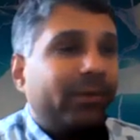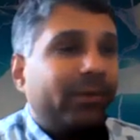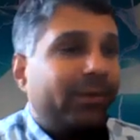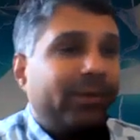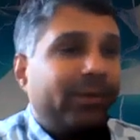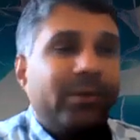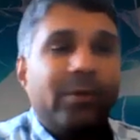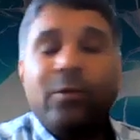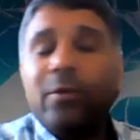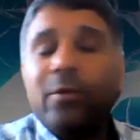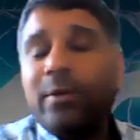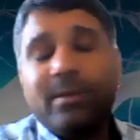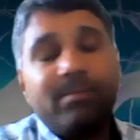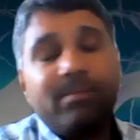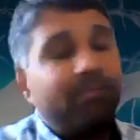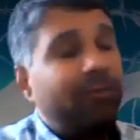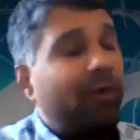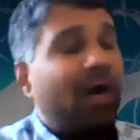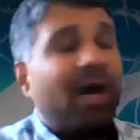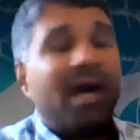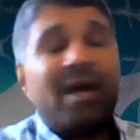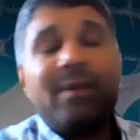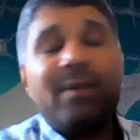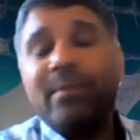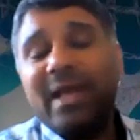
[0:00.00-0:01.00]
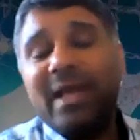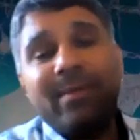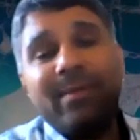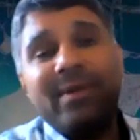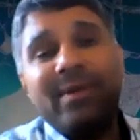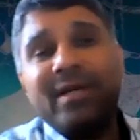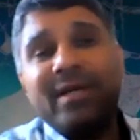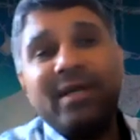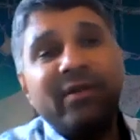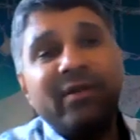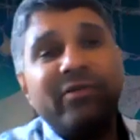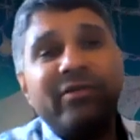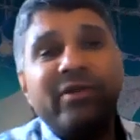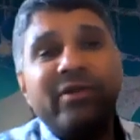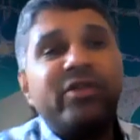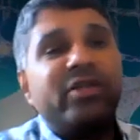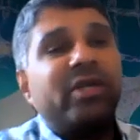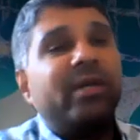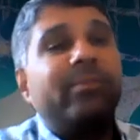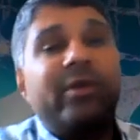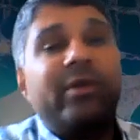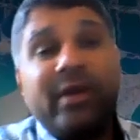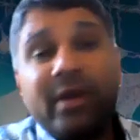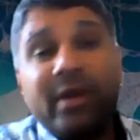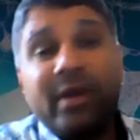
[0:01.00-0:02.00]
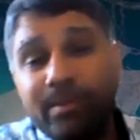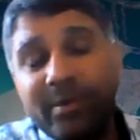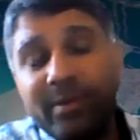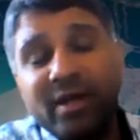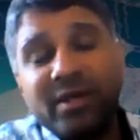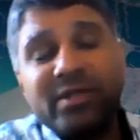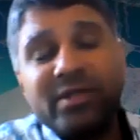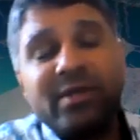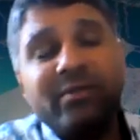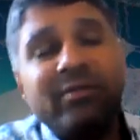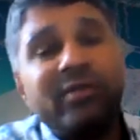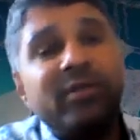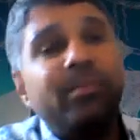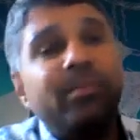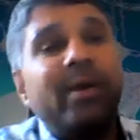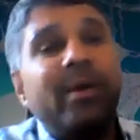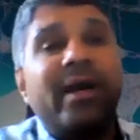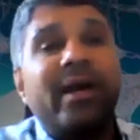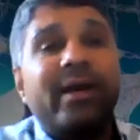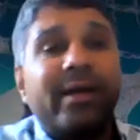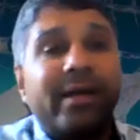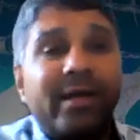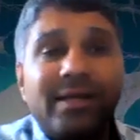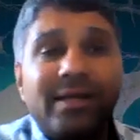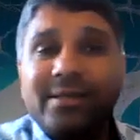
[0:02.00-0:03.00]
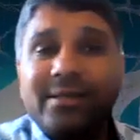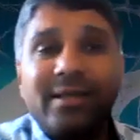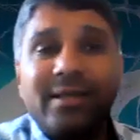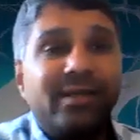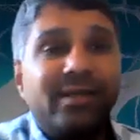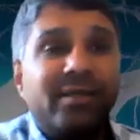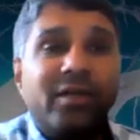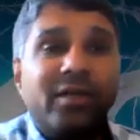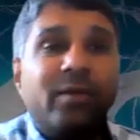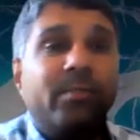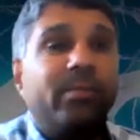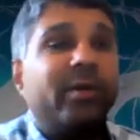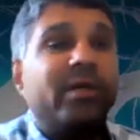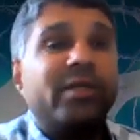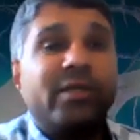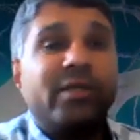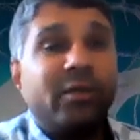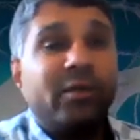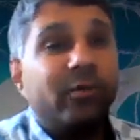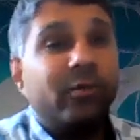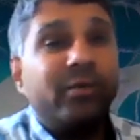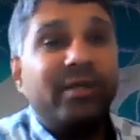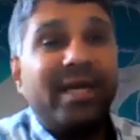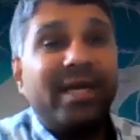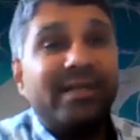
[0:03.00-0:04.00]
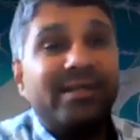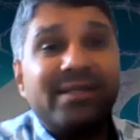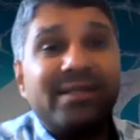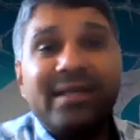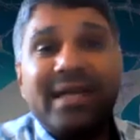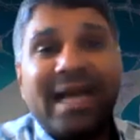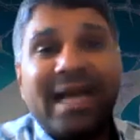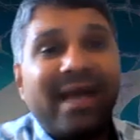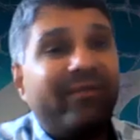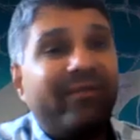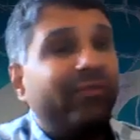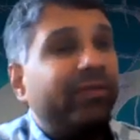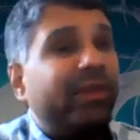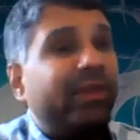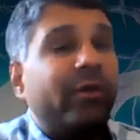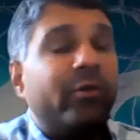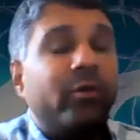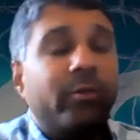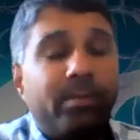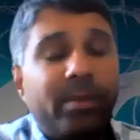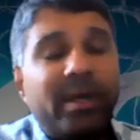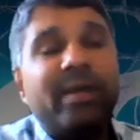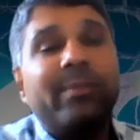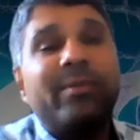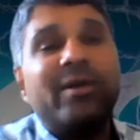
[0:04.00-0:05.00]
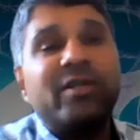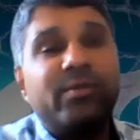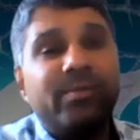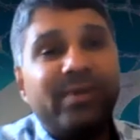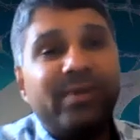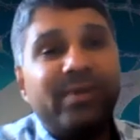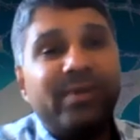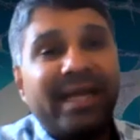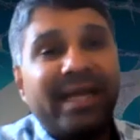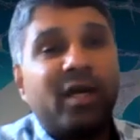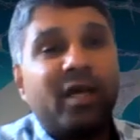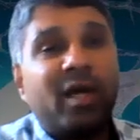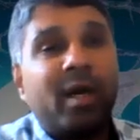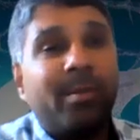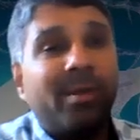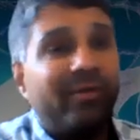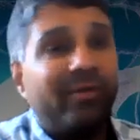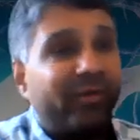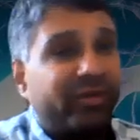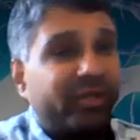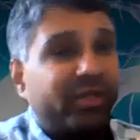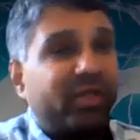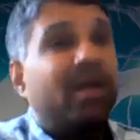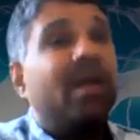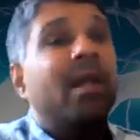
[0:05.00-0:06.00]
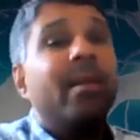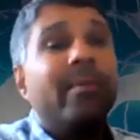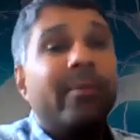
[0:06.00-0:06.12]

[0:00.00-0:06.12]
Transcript: you would not be able to differentiate between a person with Parkinson's or a person who doesn't have. They would pretty much be like a normal function